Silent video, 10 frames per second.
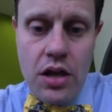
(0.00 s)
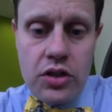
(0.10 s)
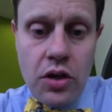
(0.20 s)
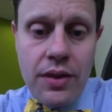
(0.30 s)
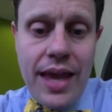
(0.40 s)

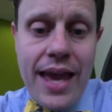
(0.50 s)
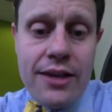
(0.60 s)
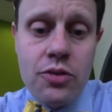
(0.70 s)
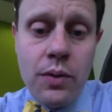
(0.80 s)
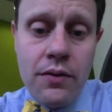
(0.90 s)
So the
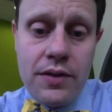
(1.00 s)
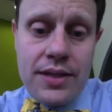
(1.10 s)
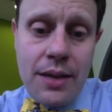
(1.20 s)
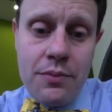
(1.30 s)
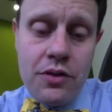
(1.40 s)
H1
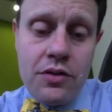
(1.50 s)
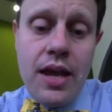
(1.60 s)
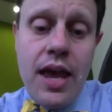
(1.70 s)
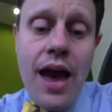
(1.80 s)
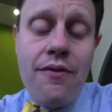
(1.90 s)
receptors
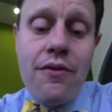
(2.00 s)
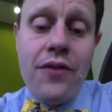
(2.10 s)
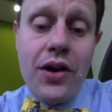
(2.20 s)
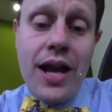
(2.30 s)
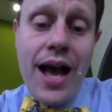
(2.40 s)
have a
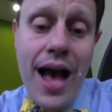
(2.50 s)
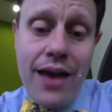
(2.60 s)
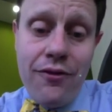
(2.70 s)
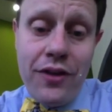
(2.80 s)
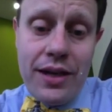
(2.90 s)
very high
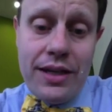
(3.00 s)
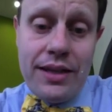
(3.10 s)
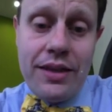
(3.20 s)
affinity.